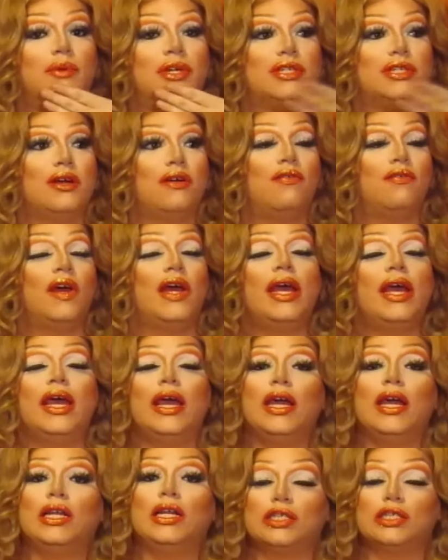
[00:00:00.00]
myself.
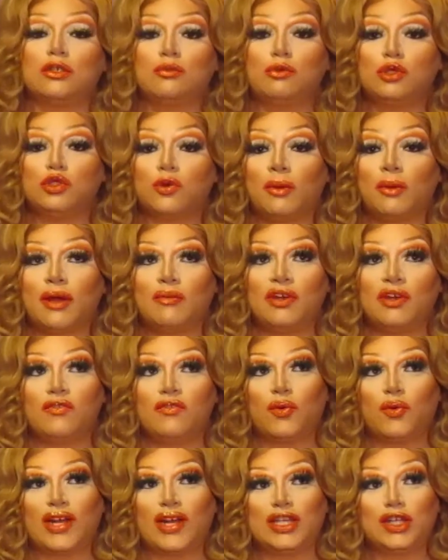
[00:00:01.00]
It does almost remind me of
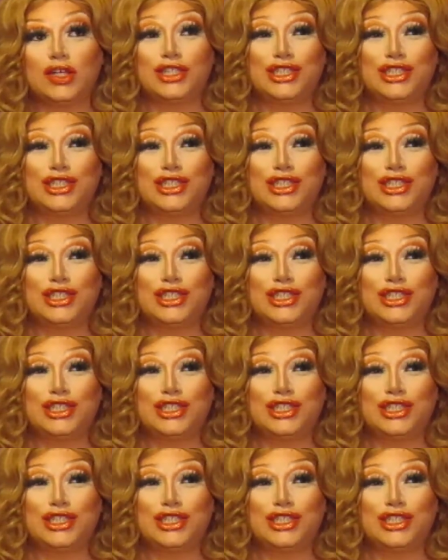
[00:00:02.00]
the red look